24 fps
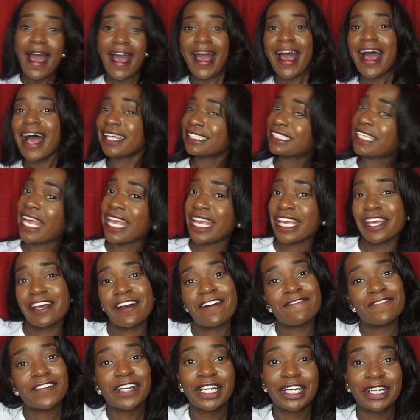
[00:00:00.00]
I take
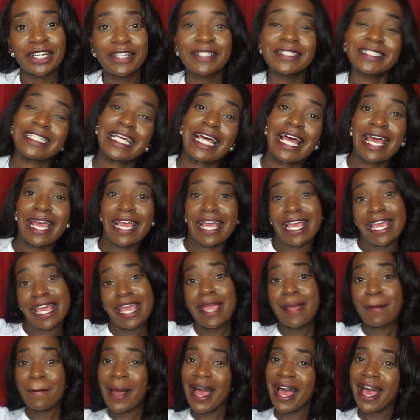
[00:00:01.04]
him first,
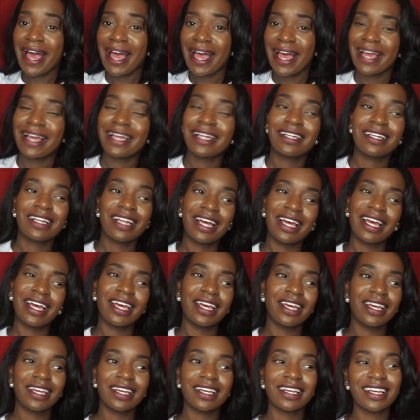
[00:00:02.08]
he mine.
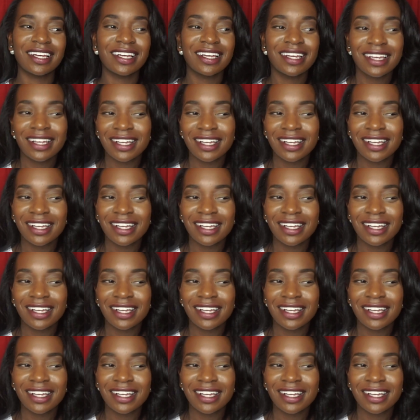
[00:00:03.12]
Like,